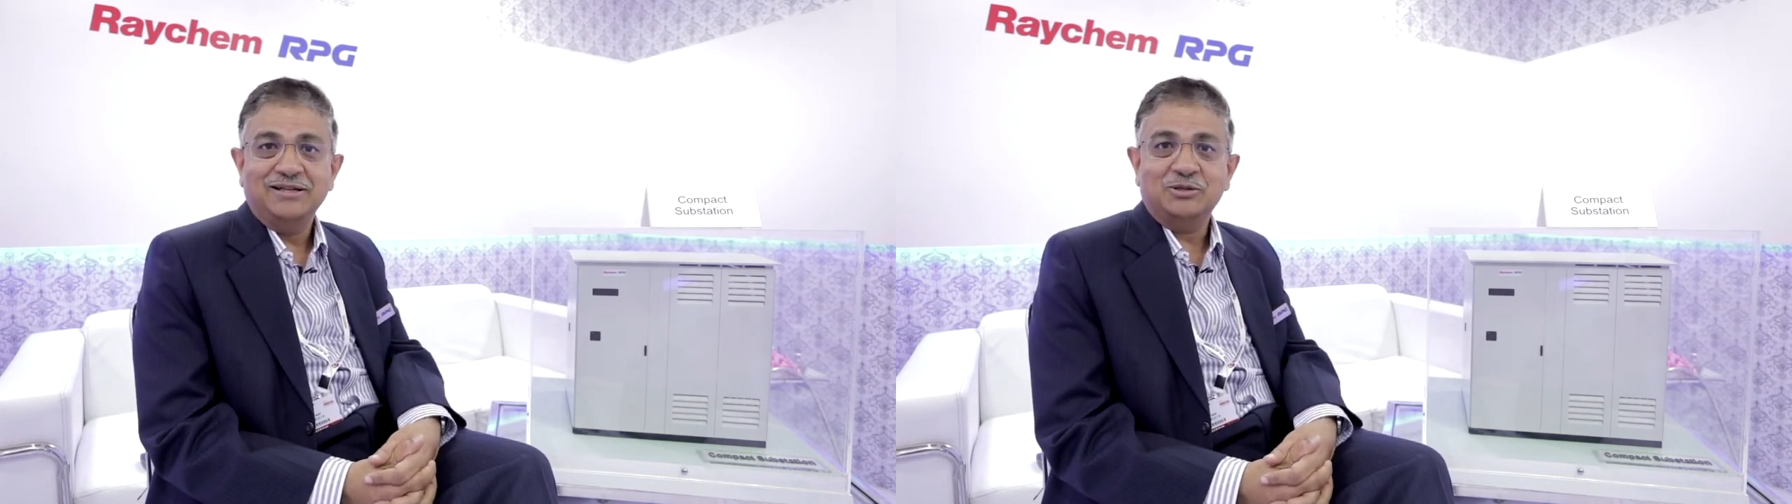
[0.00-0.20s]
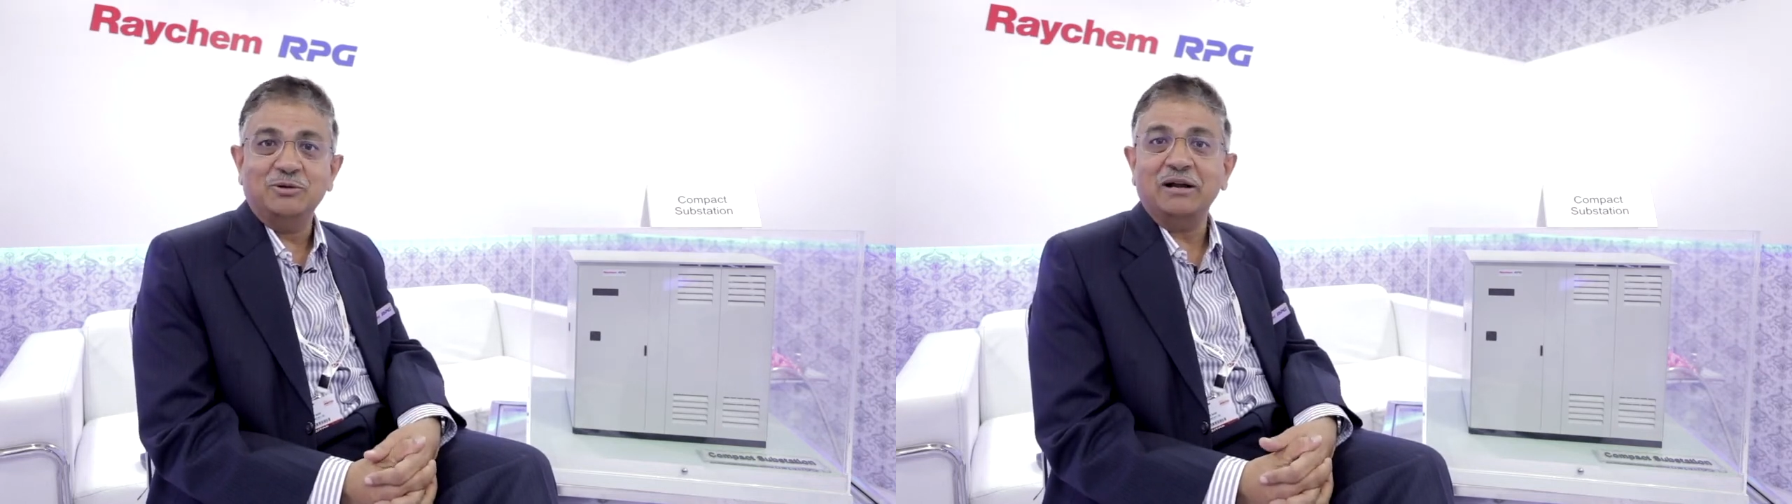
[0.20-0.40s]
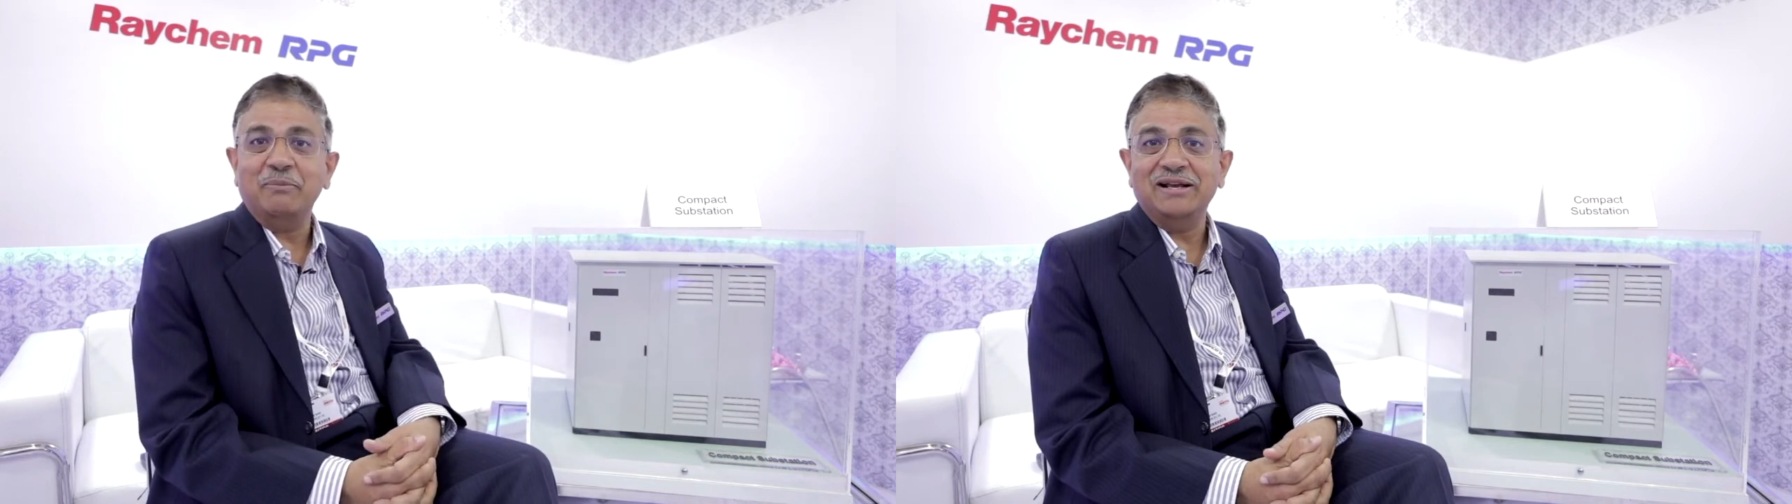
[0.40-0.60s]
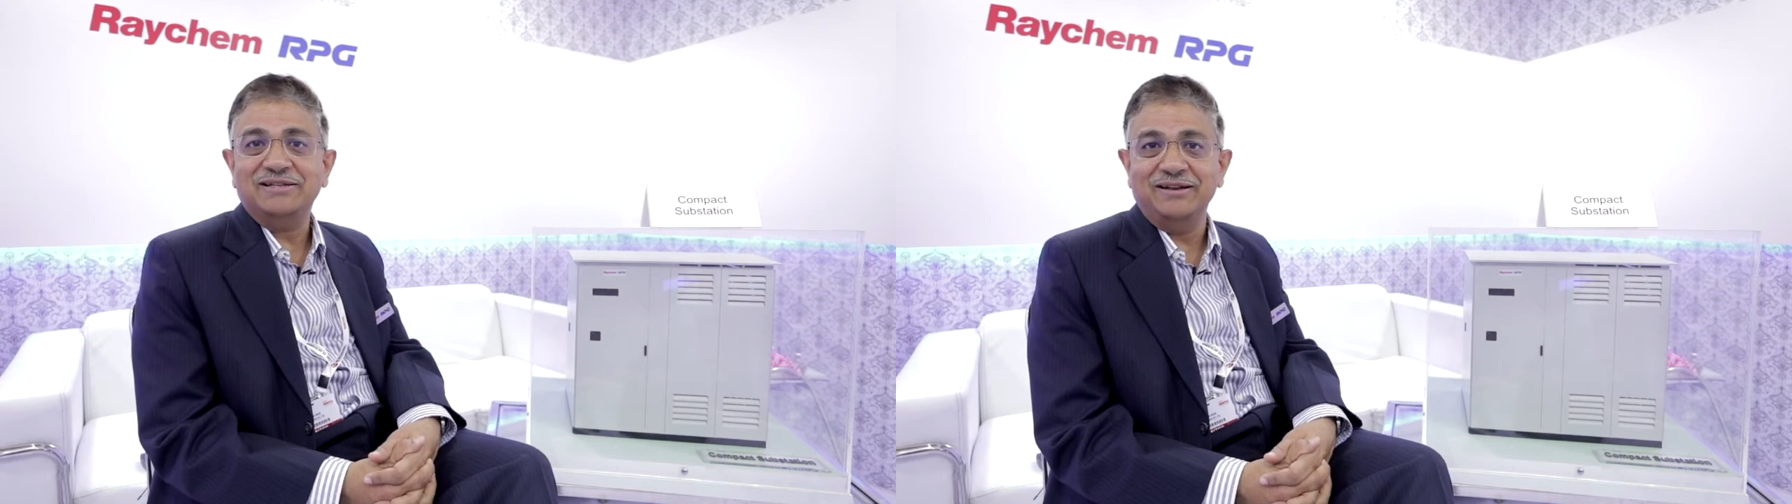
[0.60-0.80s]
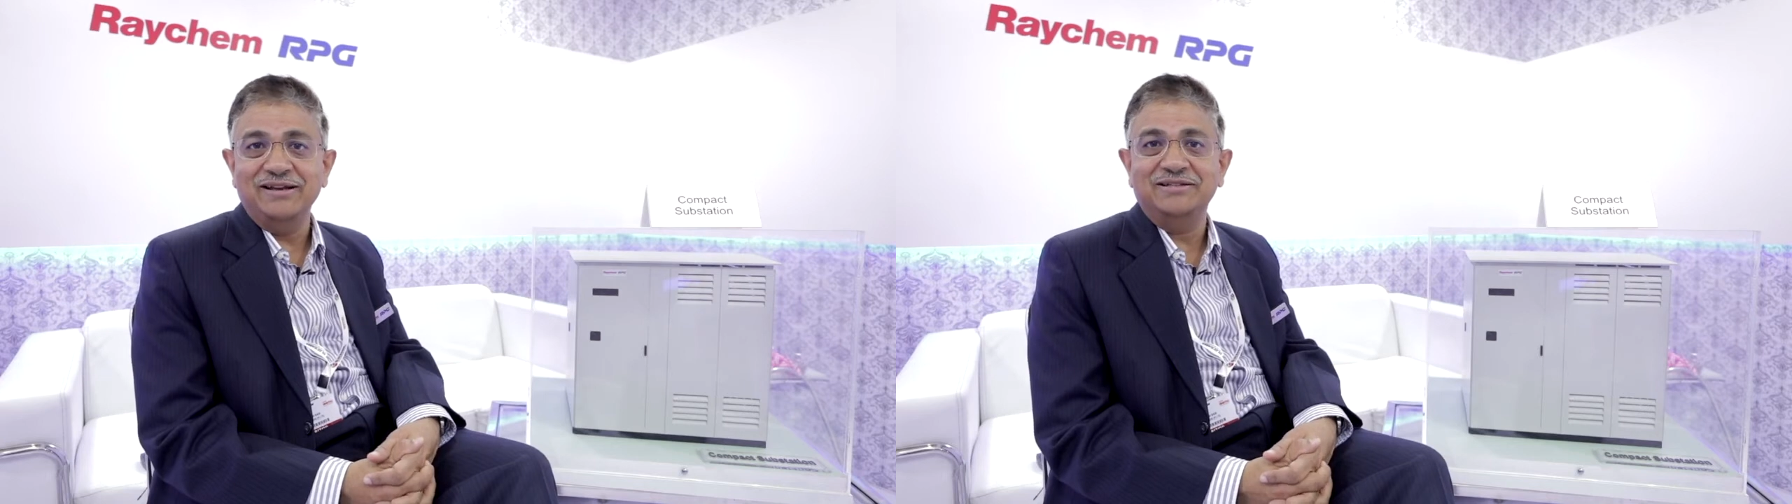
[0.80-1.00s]
So that makes
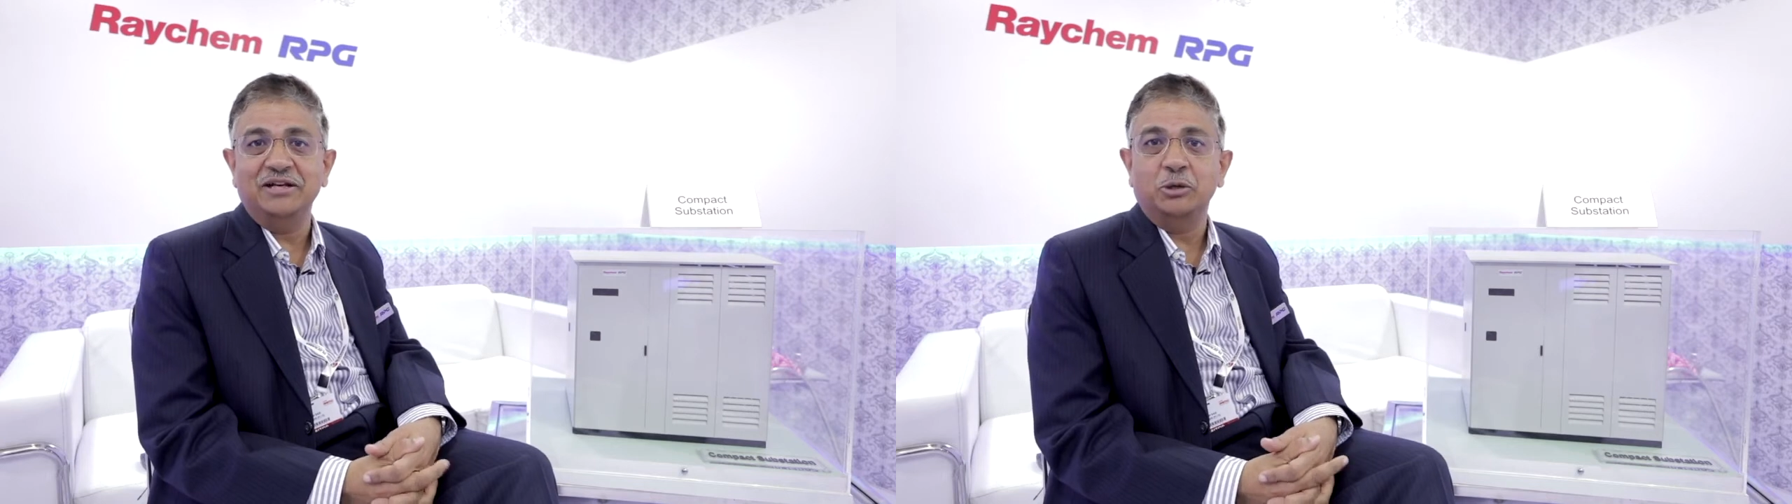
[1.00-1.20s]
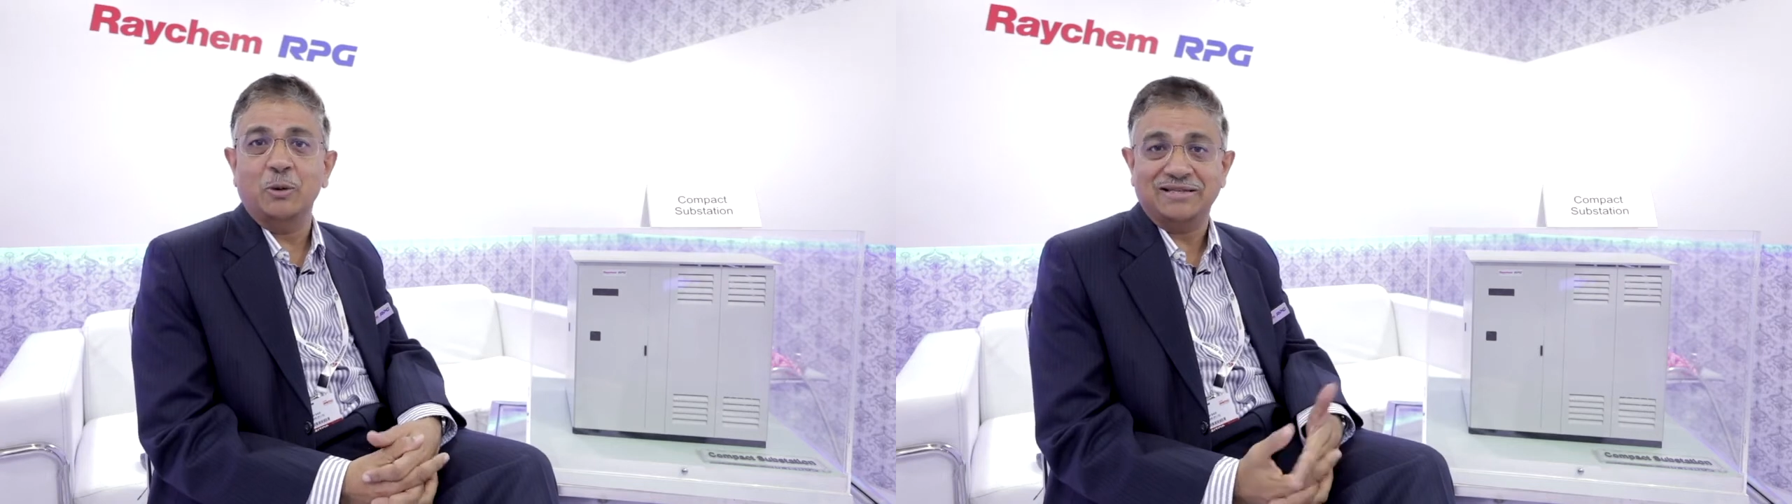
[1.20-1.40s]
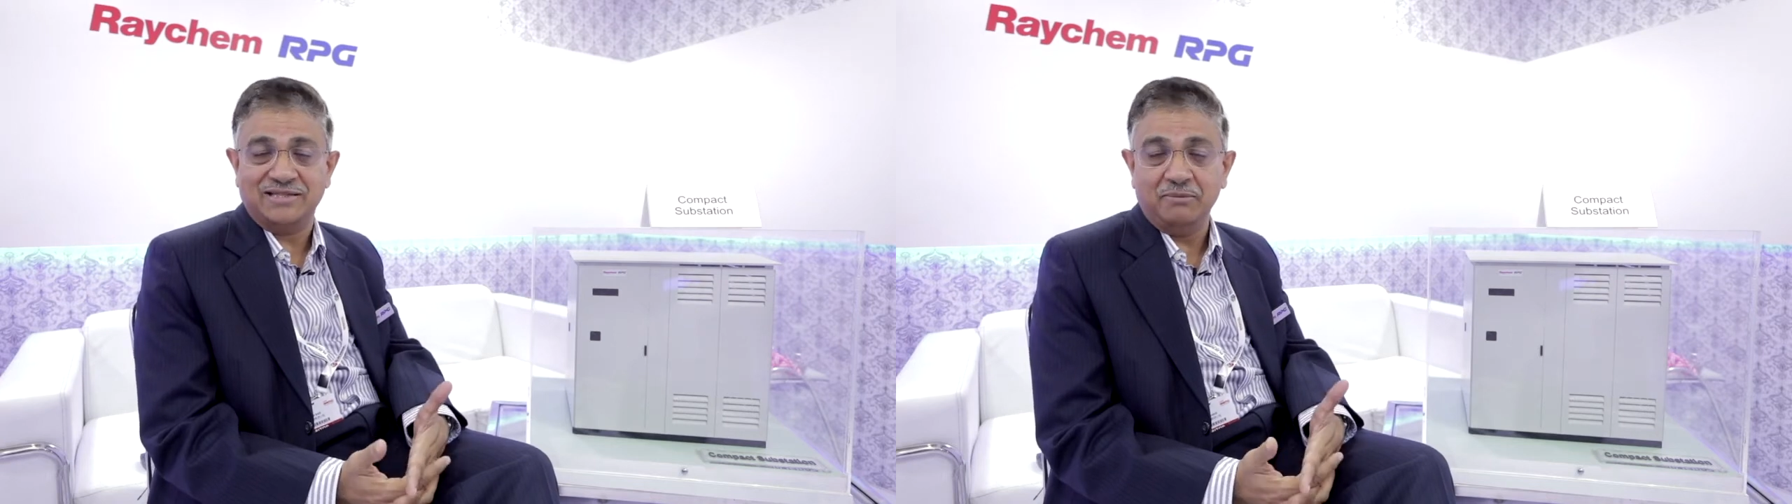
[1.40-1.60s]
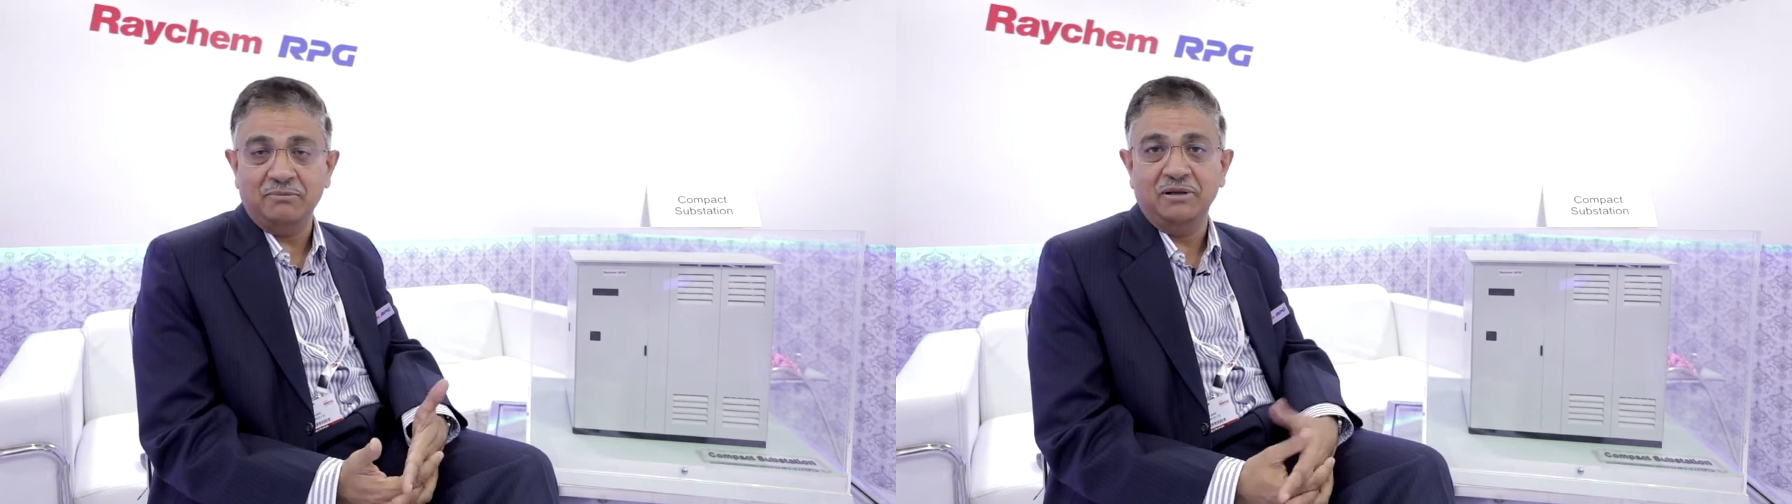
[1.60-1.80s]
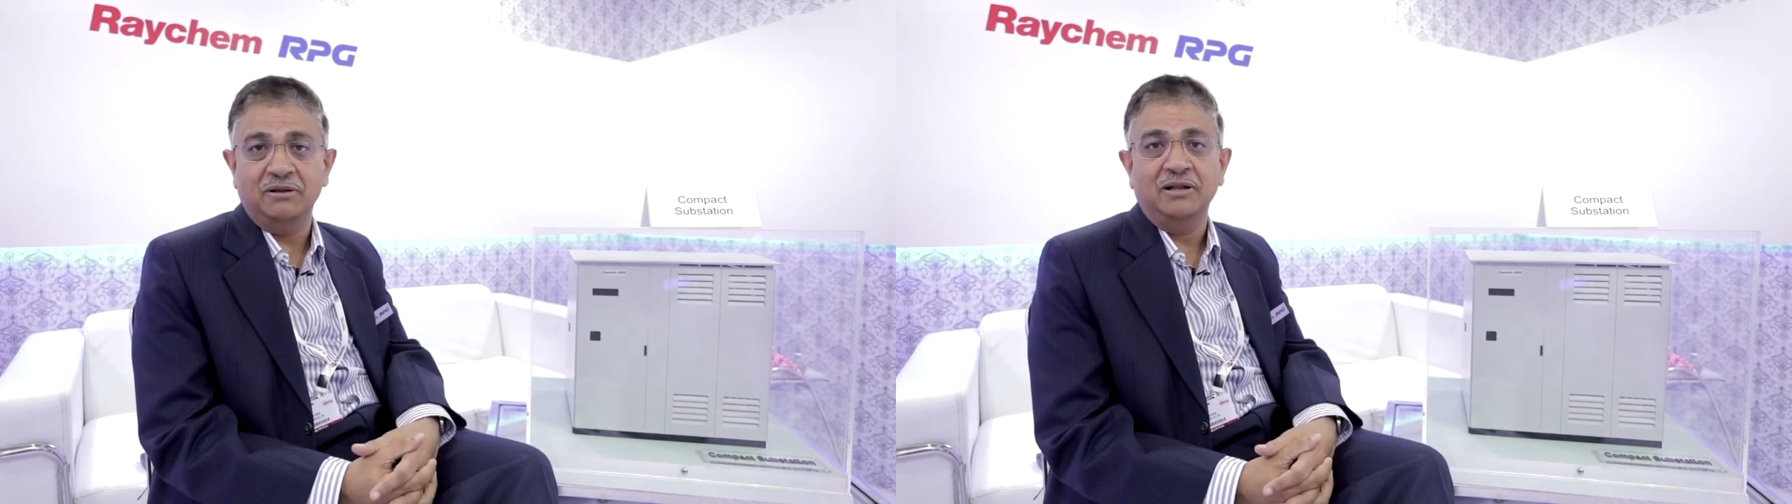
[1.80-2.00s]
it easier to
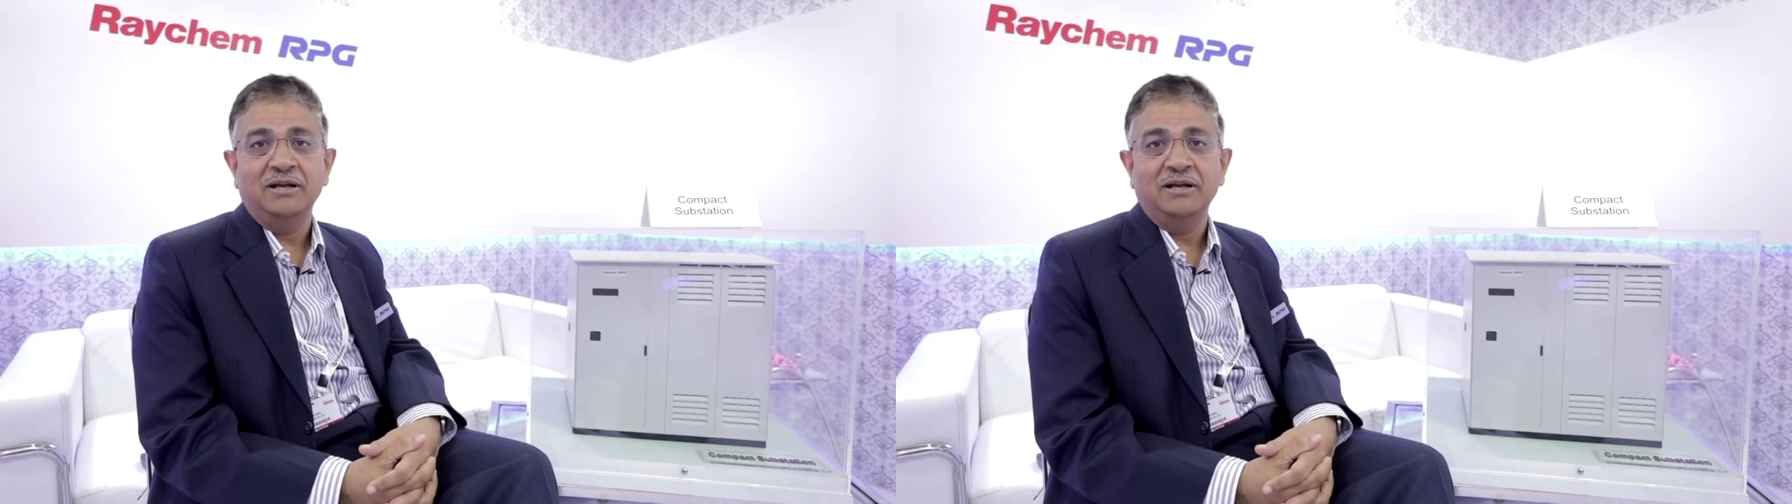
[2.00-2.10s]
assemble,